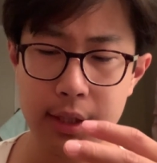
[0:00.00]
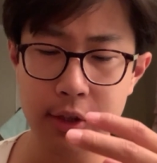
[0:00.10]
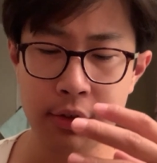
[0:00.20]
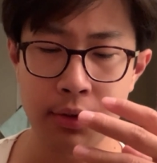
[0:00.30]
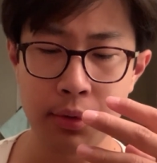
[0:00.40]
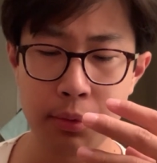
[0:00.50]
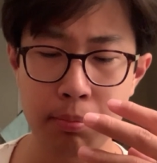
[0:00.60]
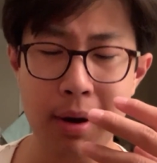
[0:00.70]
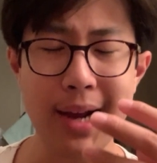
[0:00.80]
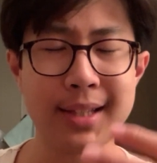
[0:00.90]
you
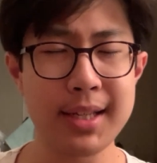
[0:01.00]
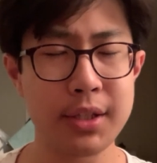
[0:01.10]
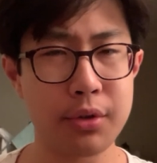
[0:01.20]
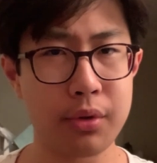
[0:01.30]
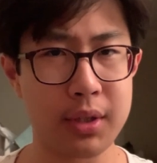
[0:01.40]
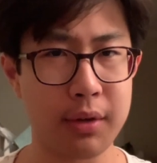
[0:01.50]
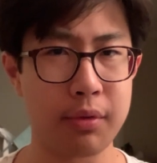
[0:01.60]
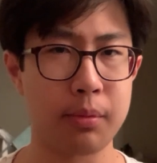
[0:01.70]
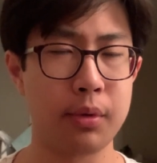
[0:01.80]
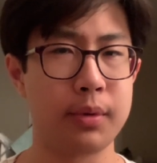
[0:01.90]
practice your
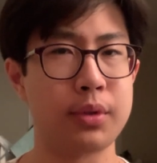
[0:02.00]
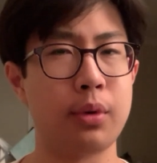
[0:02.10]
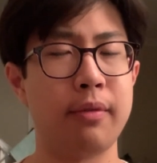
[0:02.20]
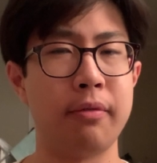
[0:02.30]
self-improvement to a